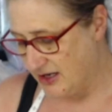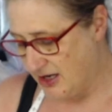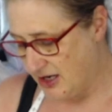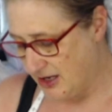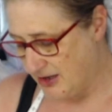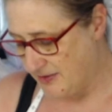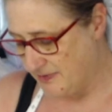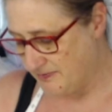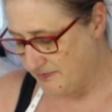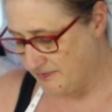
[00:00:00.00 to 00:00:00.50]

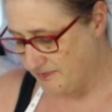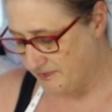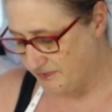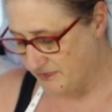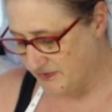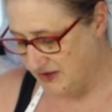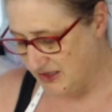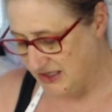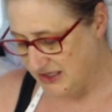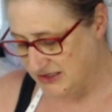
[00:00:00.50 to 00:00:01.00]
um,
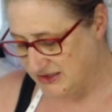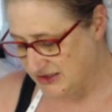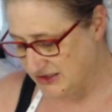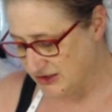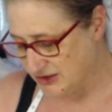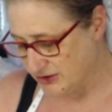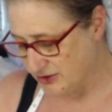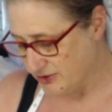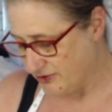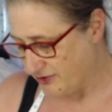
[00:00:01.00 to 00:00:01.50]

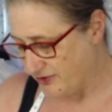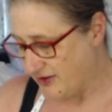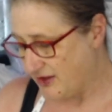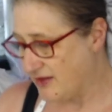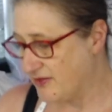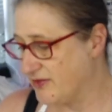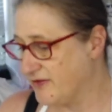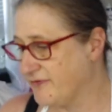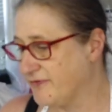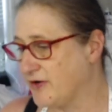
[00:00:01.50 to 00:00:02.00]
easier
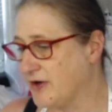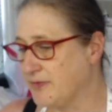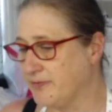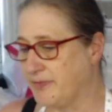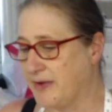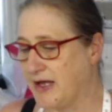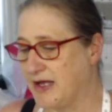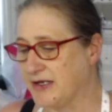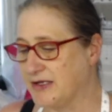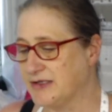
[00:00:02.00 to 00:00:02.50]
than the front
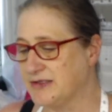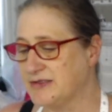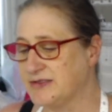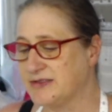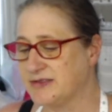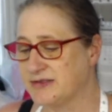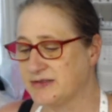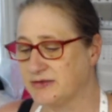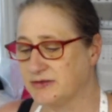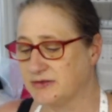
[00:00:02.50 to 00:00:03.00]

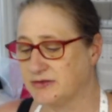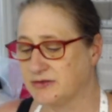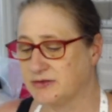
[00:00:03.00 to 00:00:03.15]
bodice.